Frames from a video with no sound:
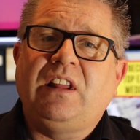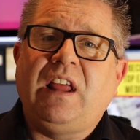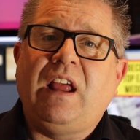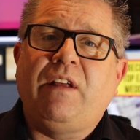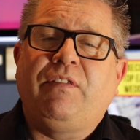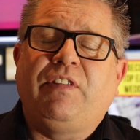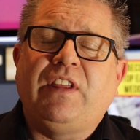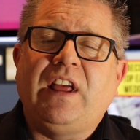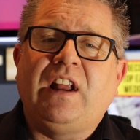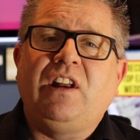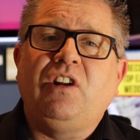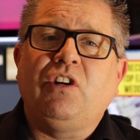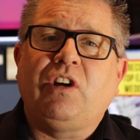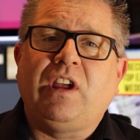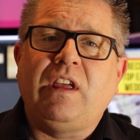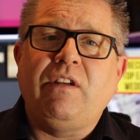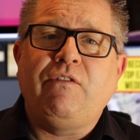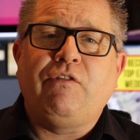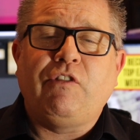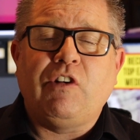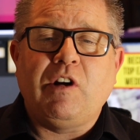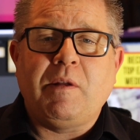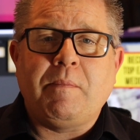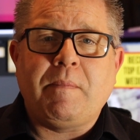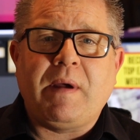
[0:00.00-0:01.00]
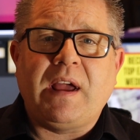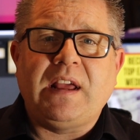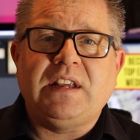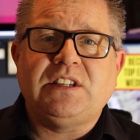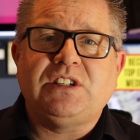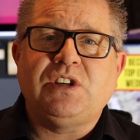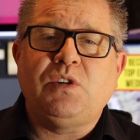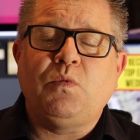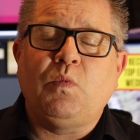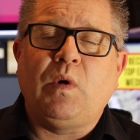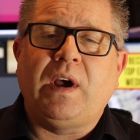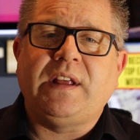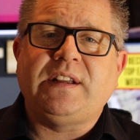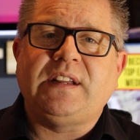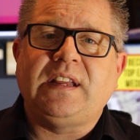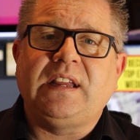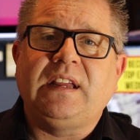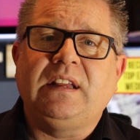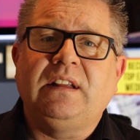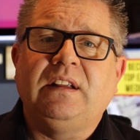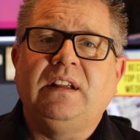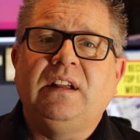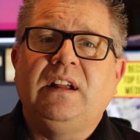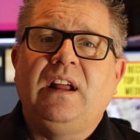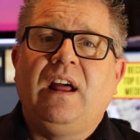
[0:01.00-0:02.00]
if they're looking for an amazing
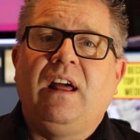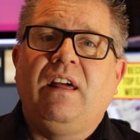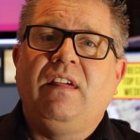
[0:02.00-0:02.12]
wedding,